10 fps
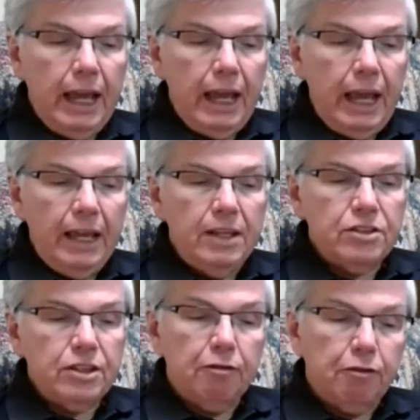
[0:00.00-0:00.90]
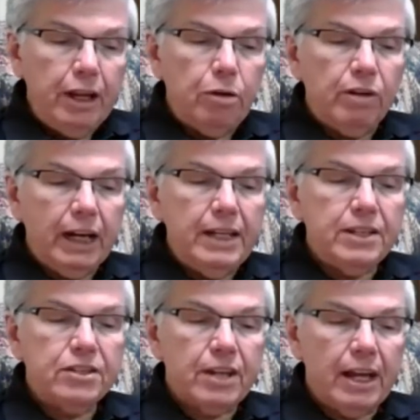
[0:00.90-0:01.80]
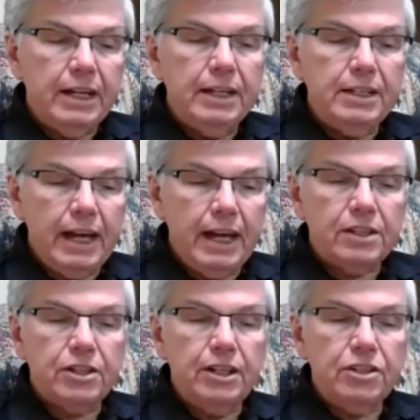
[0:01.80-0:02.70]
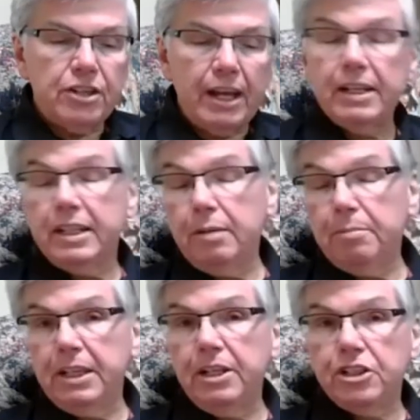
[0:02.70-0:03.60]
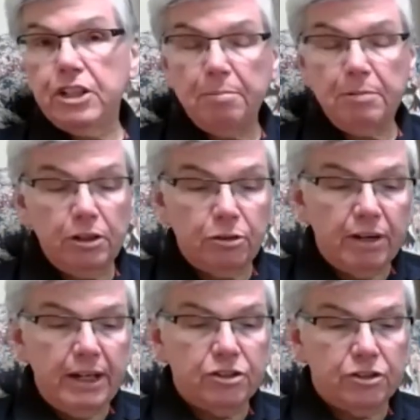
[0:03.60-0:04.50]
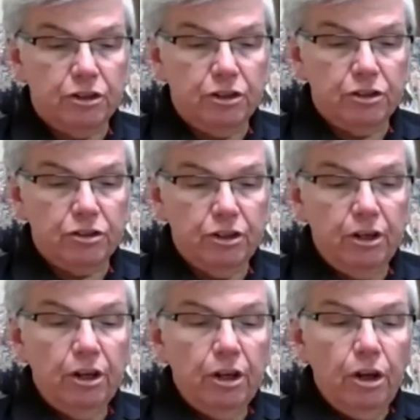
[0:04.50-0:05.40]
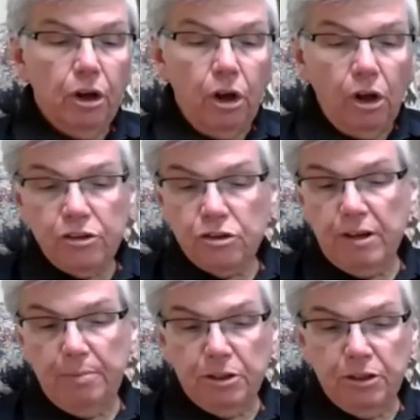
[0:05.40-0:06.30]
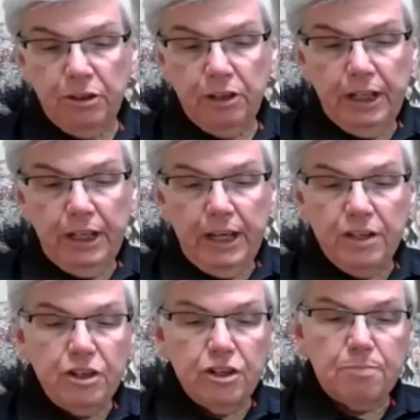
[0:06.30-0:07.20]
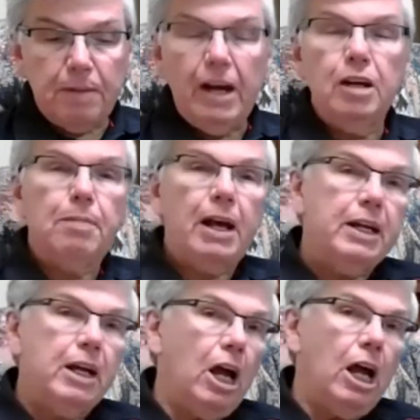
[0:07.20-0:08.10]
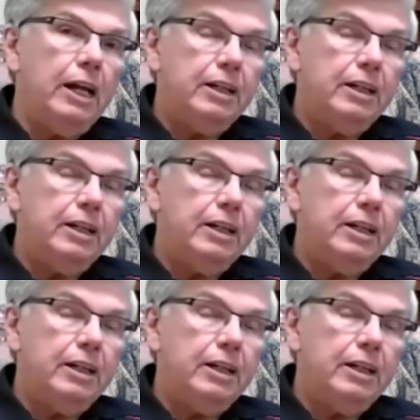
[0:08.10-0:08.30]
As the frequently cited text in 2 Timothy chapter 3 asserts, all scripture is inspired by God